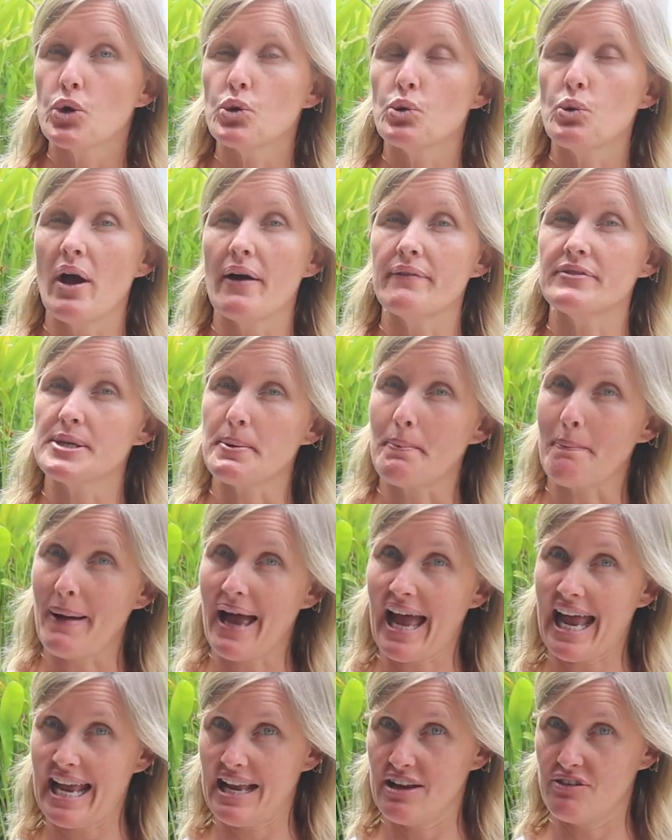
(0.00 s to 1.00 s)
you have to
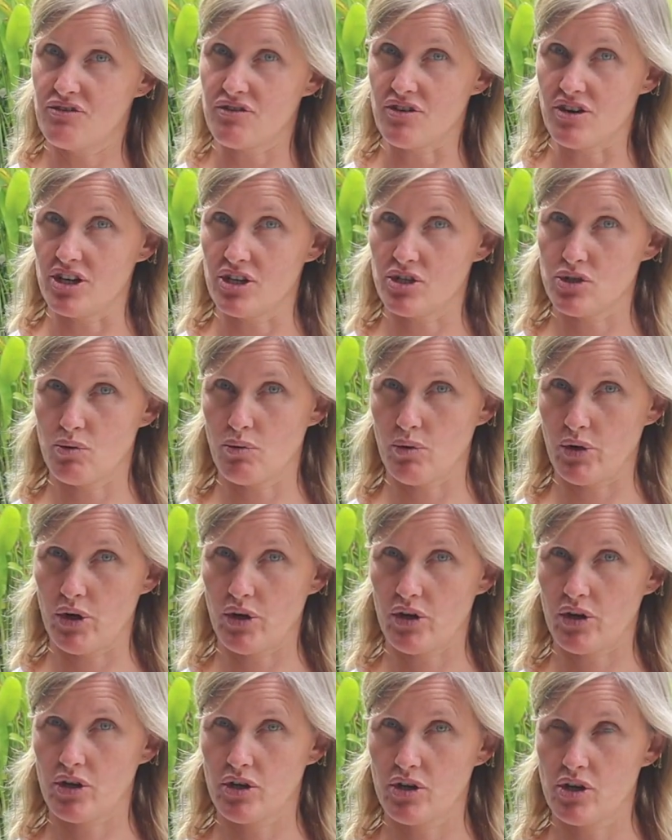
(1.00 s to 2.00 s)
pay for it to
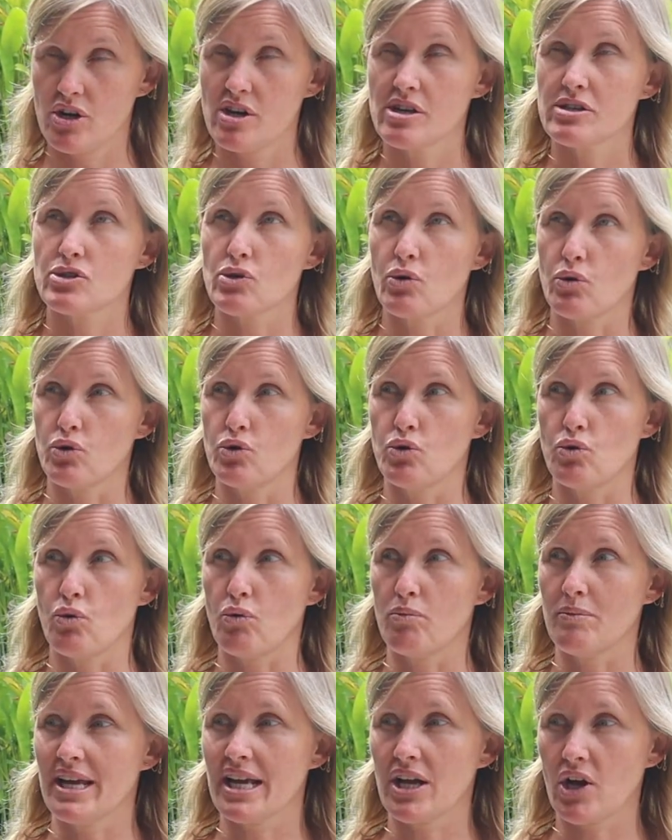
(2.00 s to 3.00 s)
work. So it
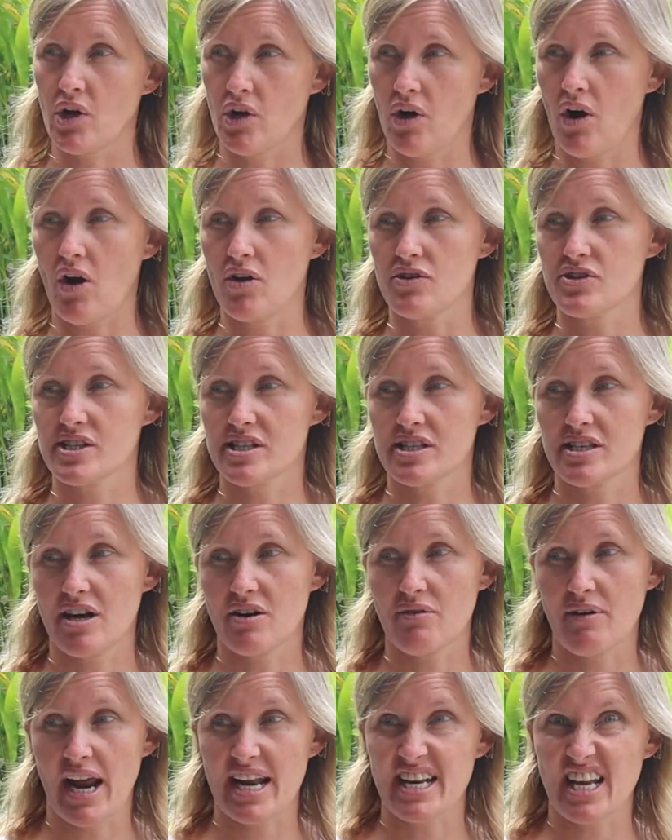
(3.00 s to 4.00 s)
normally costs
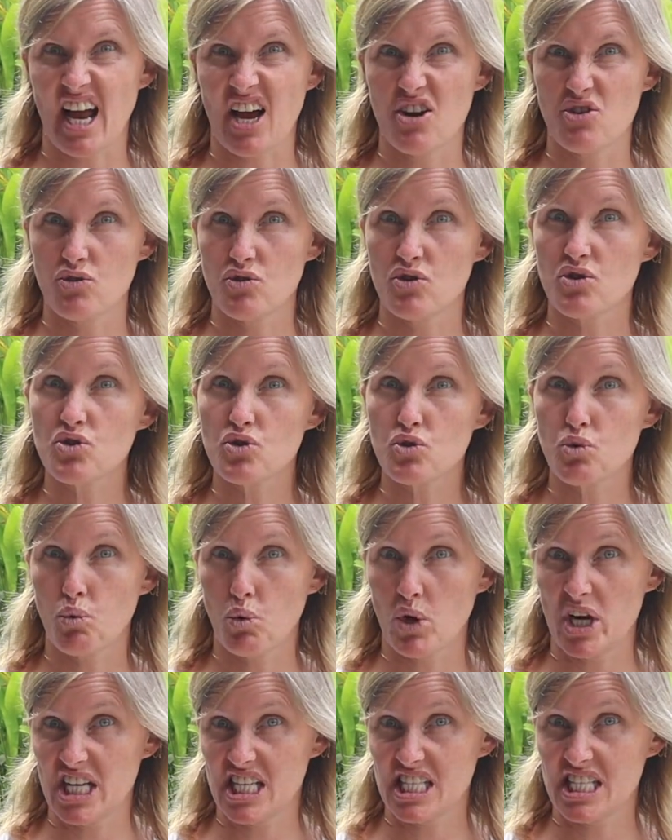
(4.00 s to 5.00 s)
around
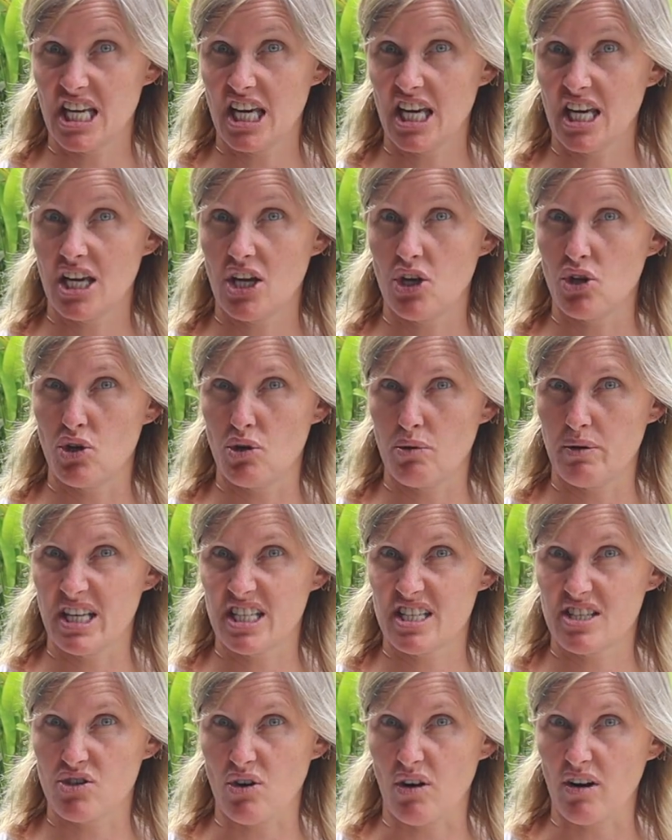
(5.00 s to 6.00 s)
120
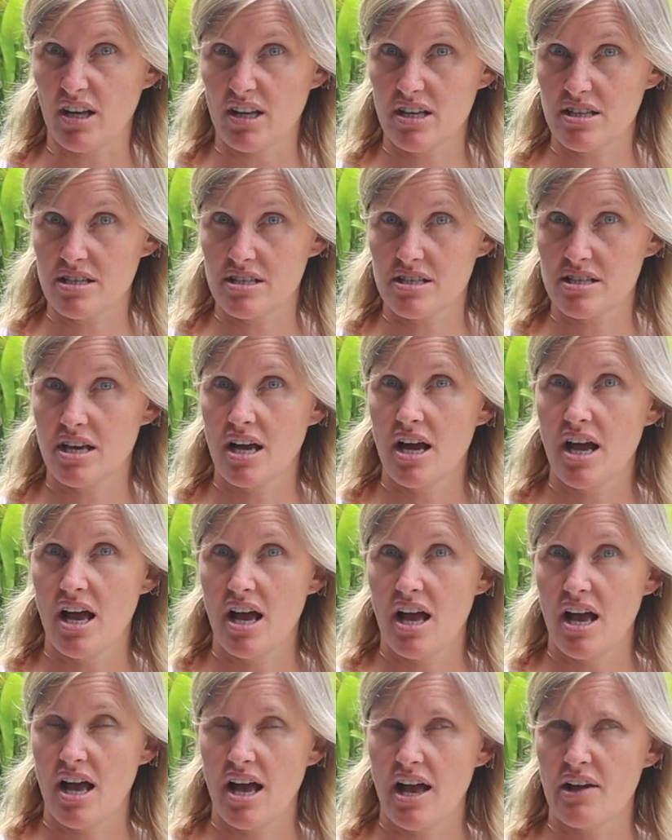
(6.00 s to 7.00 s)
US dollars
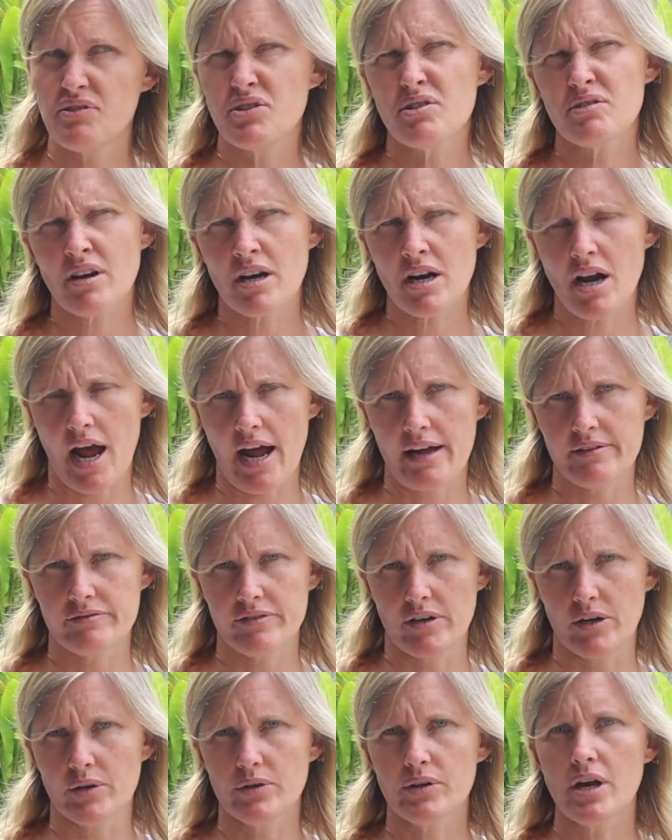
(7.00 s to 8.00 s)
if you've got an
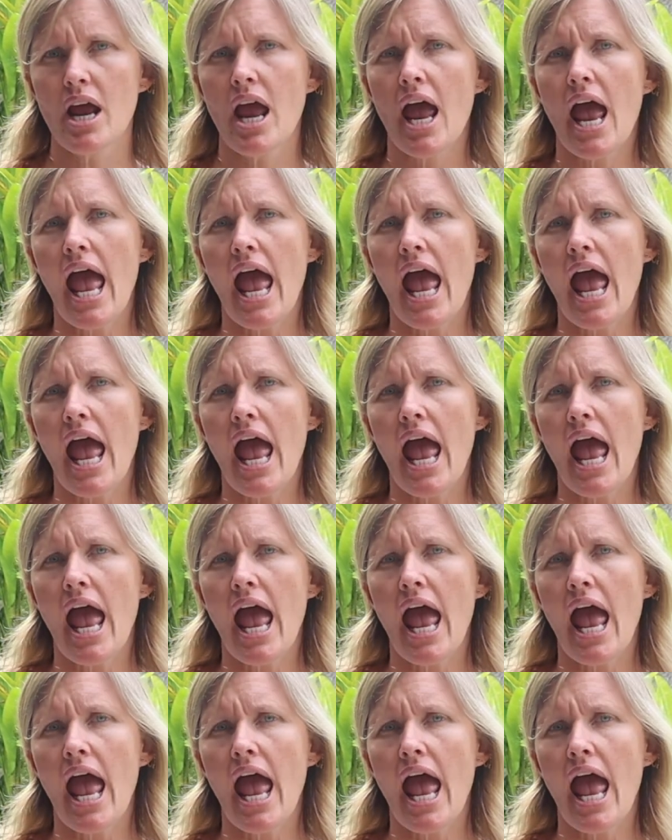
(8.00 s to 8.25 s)
iPhone,